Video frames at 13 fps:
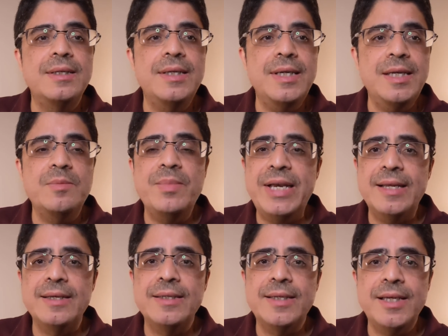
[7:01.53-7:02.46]
in a
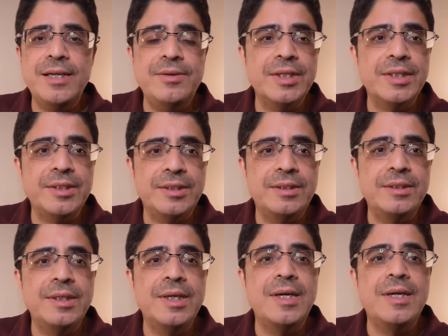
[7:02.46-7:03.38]
manly
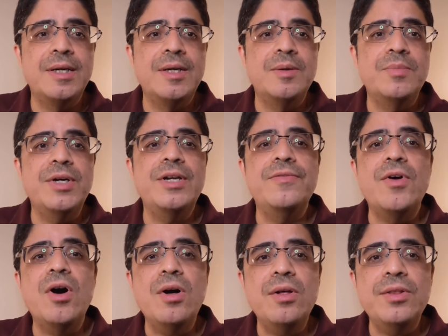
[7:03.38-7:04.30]
character, but if
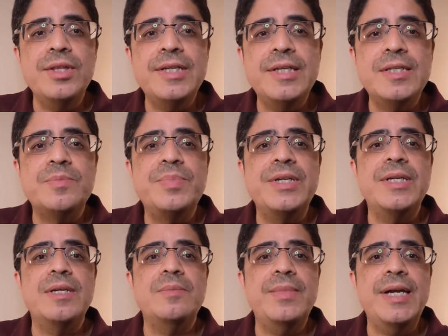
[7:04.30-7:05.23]
all these be
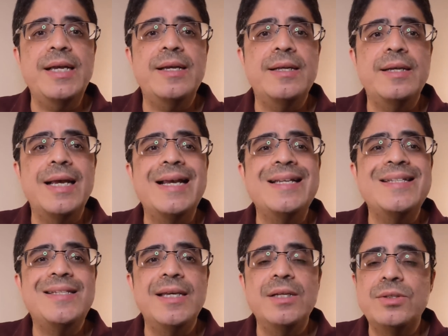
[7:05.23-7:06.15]
in a man
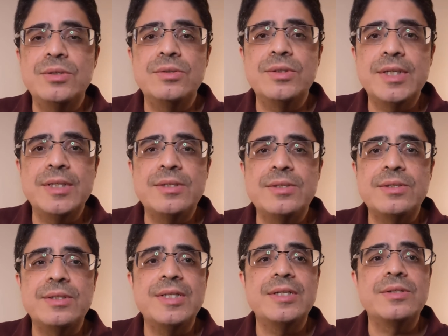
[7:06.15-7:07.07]
and
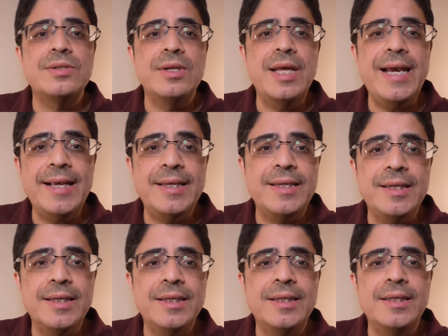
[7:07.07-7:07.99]
gentleness is
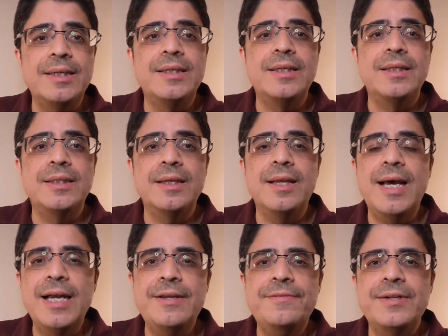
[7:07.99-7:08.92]
lacking, the
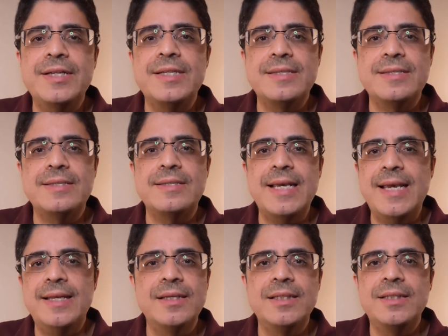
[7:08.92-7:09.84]
life is
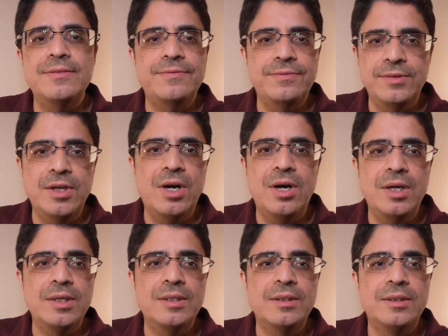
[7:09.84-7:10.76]
sadly
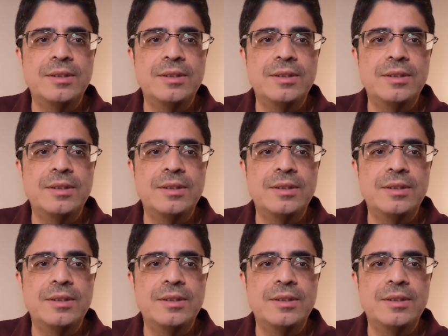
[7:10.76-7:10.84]
flawed.